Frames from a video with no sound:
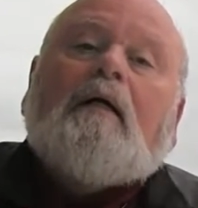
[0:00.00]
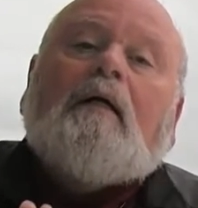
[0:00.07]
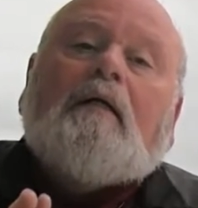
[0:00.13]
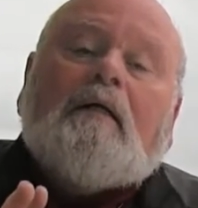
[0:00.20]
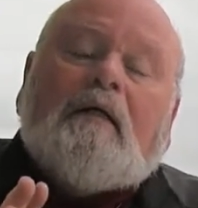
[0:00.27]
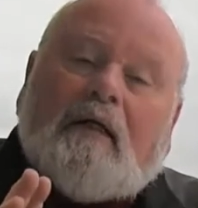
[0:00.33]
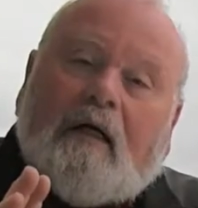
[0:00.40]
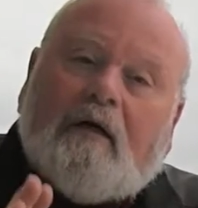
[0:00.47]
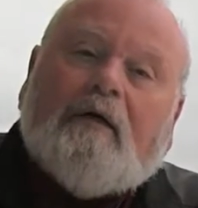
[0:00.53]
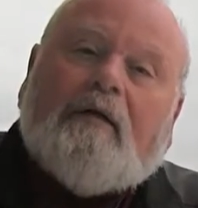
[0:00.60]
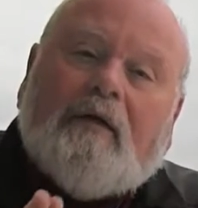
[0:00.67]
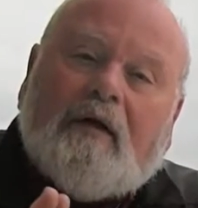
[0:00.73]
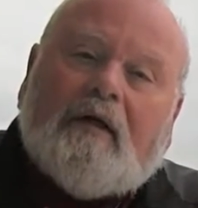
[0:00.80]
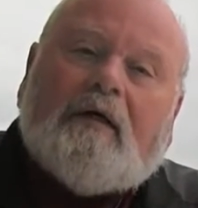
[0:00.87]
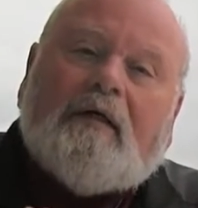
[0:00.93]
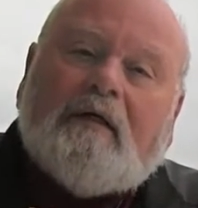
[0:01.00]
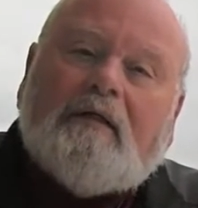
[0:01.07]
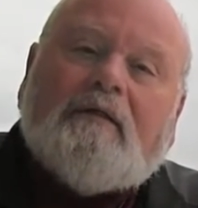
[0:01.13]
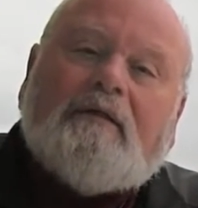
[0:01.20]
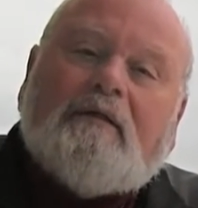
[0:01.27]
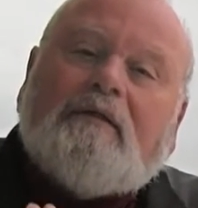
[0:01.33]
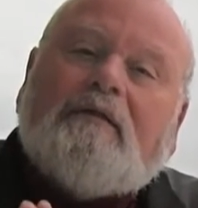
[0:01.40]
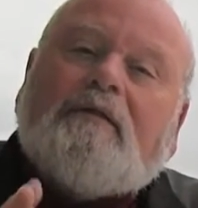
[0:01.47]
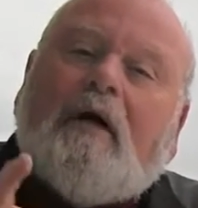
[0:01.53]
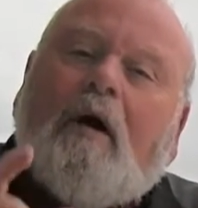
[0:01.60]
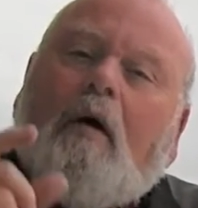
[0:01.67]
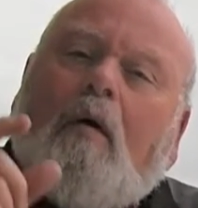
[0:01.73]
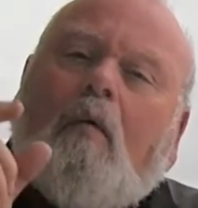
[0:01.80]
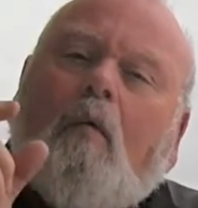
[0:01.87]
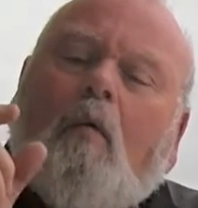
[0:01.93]
And the other thing is,
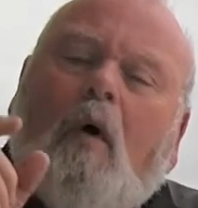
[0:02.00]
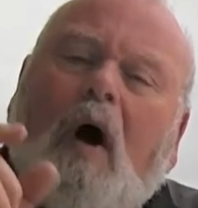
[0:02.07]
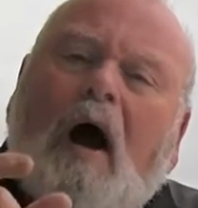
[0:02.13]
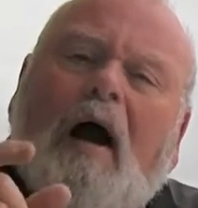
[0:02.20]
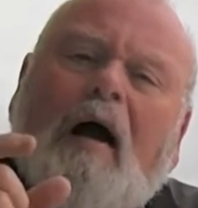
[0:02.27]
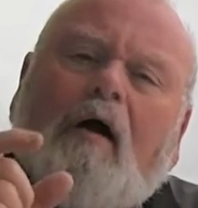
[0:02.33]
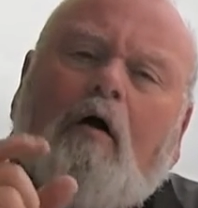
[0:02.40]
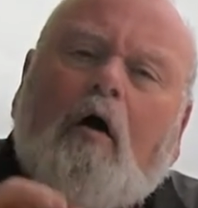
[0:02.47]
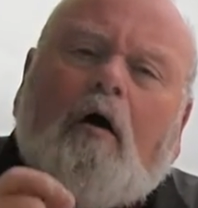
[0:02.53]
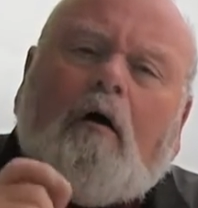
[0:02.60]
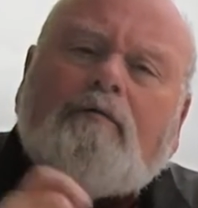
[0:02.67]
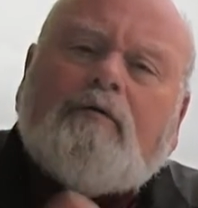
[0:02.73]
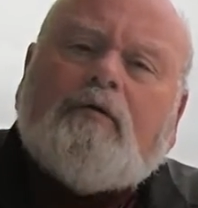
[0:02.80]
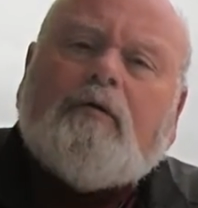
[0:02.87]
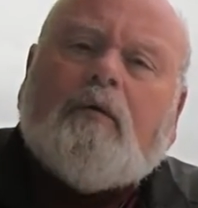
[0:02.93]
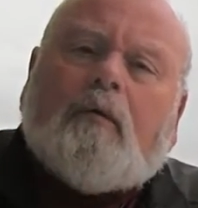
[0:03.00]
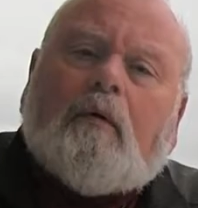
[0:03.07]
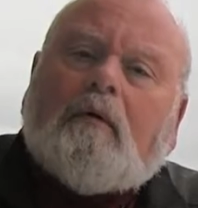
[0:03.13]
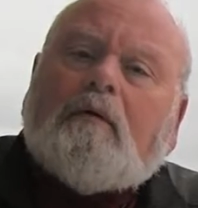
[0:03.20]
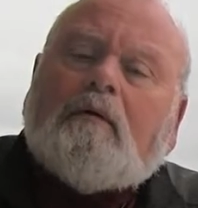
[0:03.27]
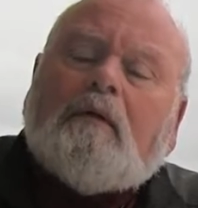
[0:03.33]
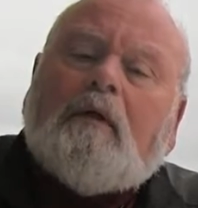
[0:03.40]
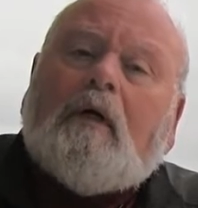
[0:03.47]
why offshore?